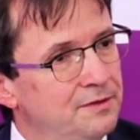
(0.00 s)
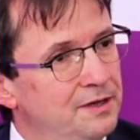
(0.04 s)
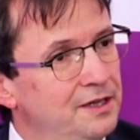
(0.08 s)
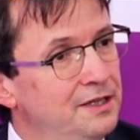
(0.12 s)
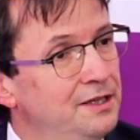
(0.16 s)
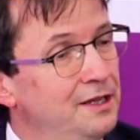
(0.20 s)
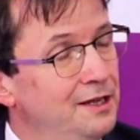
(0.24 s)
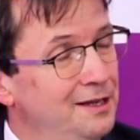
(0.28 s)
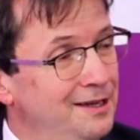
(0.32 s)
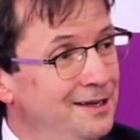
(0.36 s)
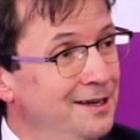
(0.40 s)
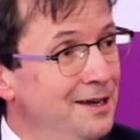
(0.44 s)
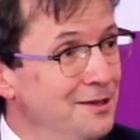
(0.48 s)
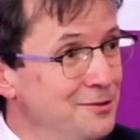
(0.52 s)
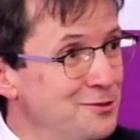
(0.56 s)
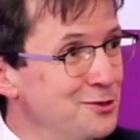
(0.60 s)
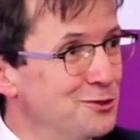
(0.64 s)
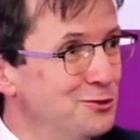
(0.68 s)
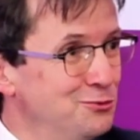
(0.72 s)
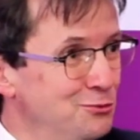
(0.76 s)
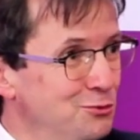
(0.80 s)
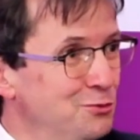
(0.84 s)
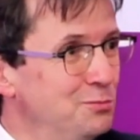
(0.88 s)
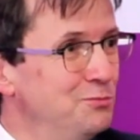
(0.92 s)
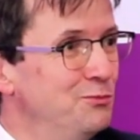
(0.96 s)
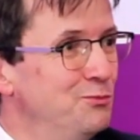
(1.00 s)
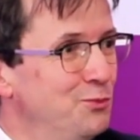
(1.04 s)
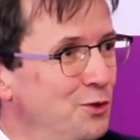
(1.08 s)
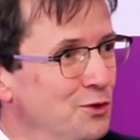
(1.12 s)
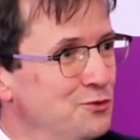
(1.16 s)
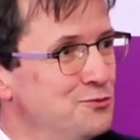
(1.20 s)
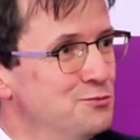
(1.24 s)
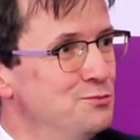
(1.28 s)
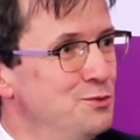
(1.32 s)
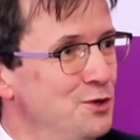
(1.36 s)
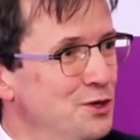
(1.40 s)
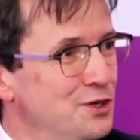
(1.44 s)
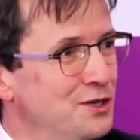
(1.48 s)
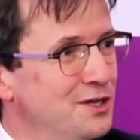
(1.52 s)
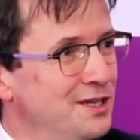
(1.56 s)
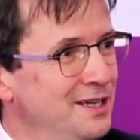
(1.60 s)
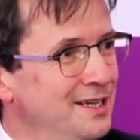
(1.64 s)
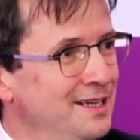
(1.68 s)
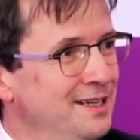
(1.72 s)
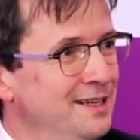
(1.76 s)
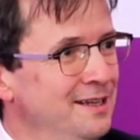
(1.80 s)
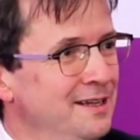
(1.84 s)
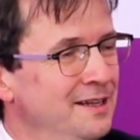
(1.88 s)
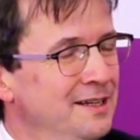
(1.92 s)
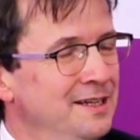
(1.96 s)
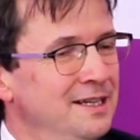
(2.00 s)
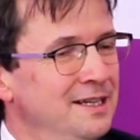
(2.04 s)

And another group was working